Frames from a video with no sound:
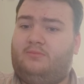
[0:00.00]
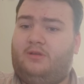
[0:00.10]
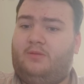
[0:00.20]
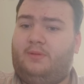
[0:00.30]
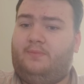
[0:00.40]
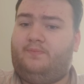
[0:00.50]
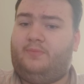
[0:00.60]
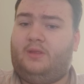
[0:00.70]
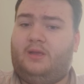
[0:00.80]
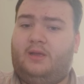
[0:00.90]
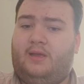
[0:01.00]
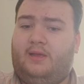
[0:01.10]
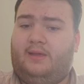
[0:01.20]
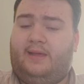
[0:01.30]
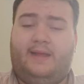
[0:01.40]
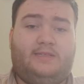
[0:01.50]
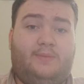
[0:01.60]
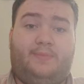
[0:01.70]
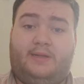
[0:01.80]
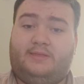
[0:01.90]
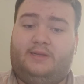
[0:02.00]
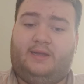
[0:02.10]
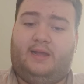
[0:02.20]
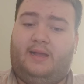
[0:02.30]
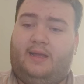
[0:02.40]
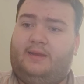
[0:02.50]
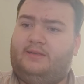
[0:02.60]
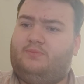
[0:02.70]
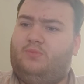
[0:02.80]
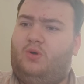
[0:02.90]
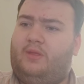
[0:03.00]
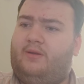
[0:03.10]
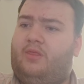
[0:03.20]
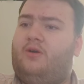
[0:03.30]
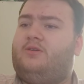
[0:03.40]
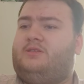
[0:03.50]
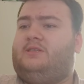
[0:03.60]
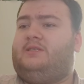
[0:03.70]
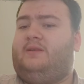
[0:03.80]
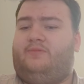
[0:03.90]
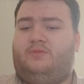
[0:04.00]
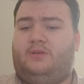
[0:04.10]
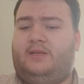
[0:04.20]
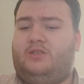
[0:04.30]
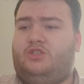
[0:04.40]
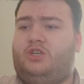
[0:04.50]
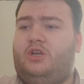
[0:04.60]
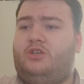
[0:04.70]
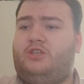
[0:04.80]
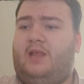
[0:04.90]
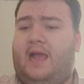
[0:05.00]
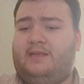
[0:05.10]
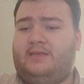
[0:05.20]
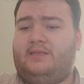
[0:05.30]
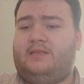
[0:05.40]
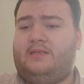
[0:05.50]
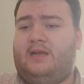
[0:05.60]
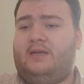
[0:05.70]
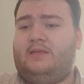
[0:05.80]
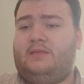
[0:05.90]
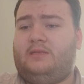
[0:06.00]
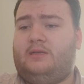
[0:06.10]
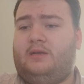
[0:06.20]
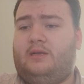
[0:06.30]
maybe. It's a big cigar, and it's more than 47. It's Churchill-esque in size.